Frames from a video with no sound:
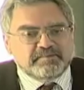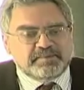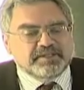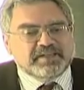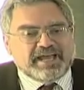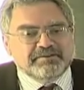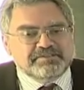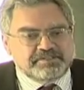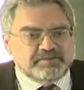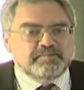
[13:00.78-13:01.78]
be allowed
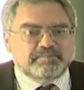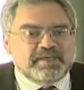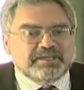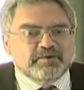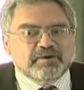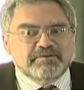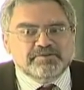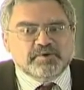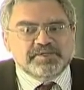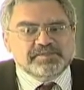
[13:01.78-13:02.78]
to make your own
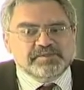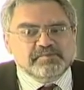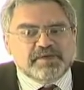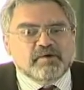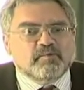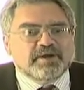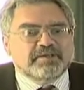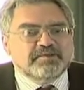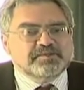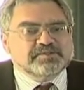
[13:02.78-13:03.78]
choices about where
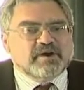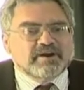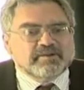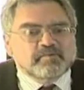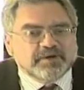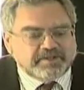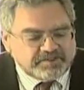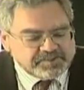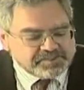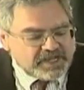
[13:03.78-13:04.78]
you start and where
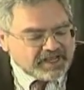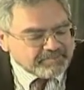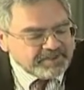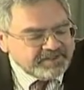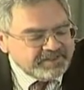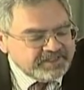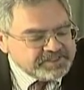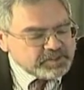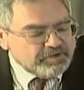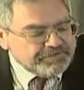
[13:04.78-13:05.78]
you stop.
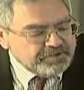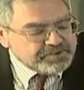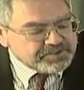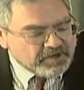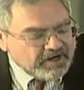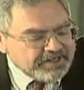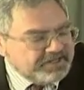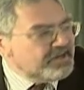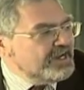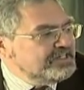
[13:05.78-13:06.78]
So if you start
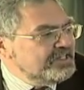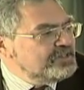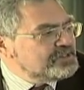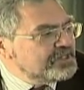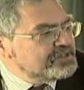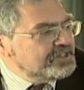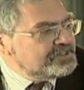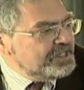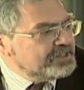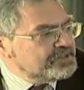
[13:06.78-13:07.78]
in
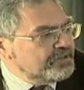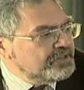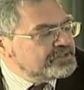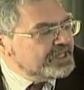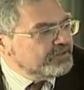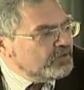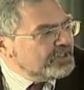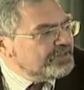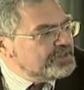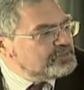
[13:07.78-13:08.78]
1966, you can say, look
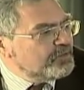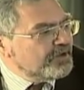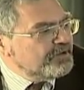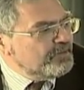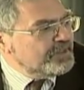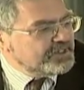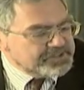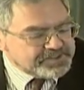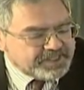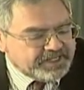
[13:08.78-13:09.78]
at these poor
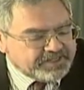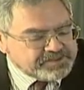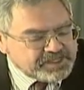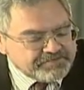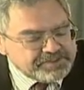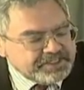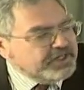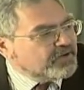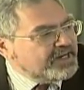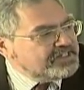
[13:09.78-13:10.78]
humanists. They had 17
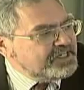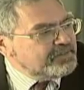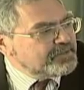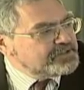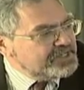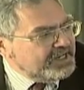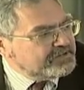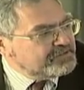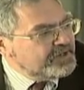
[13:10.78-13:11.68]
or 18% of